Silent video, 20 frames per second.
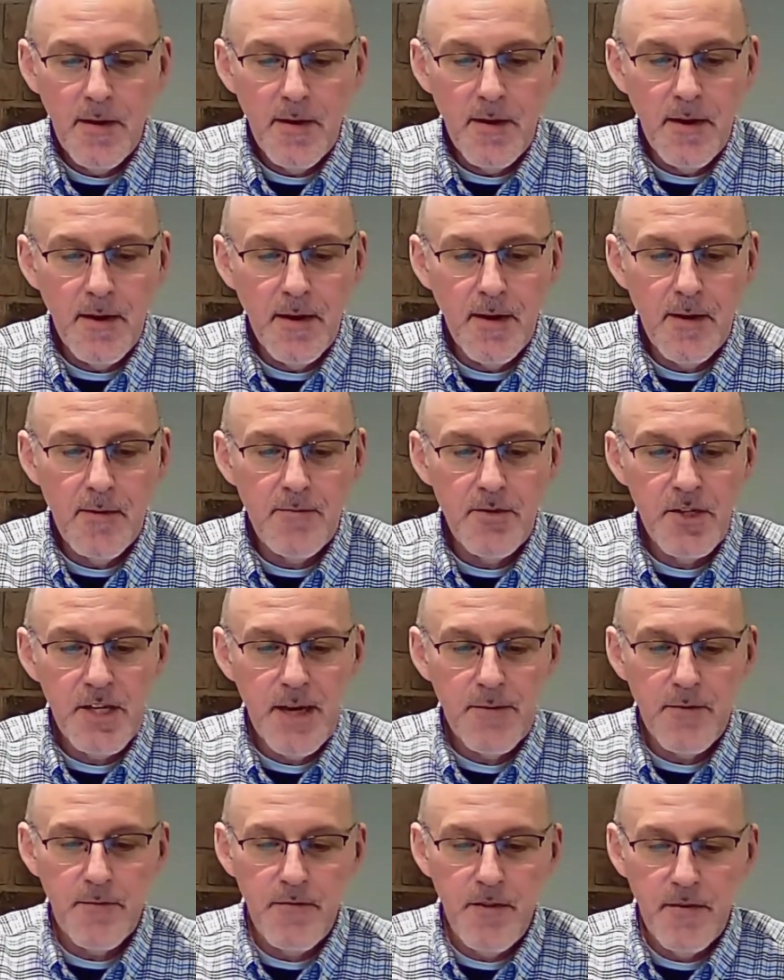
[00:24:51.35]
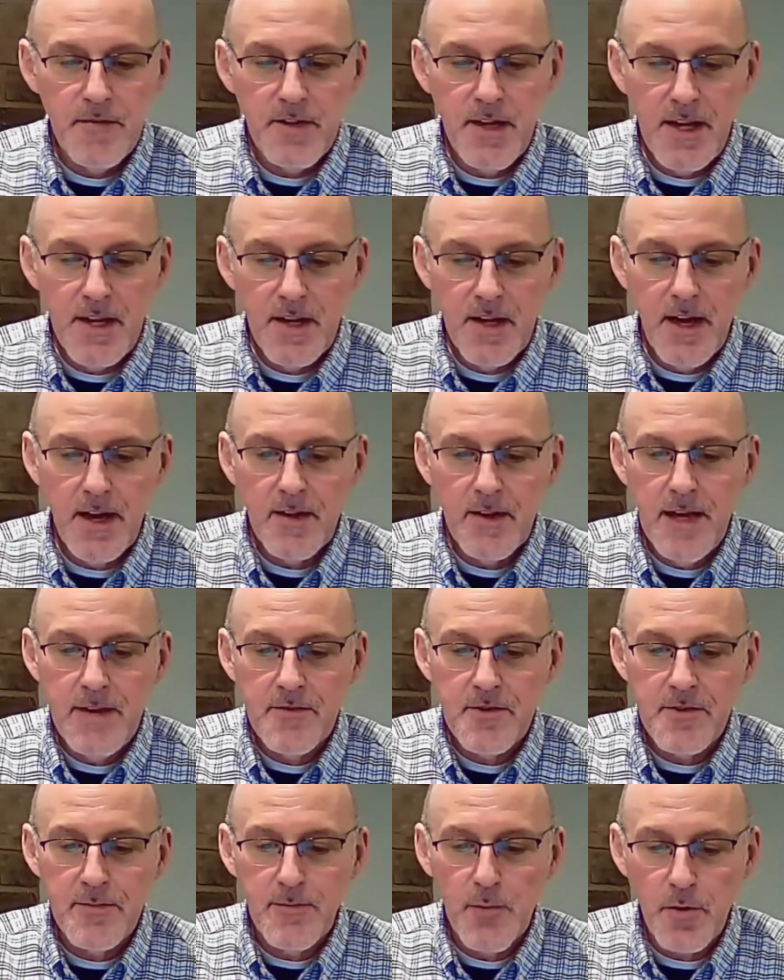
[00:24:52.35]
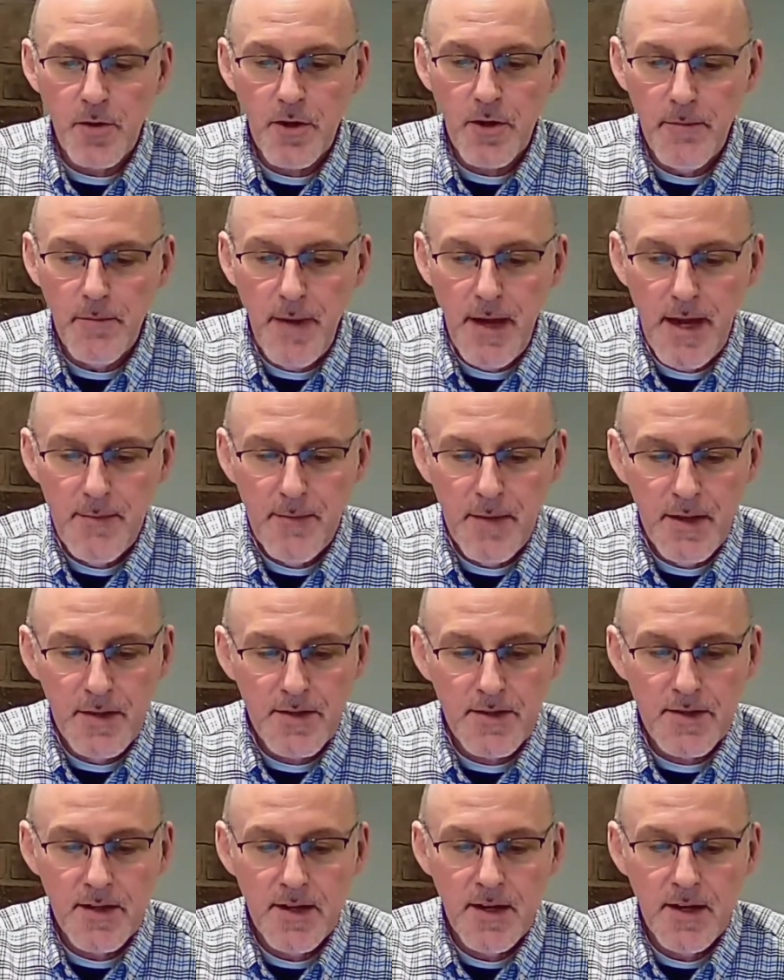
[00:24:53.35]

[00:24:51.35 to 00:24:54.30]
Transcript: In chapter 15, God gave them some more commandments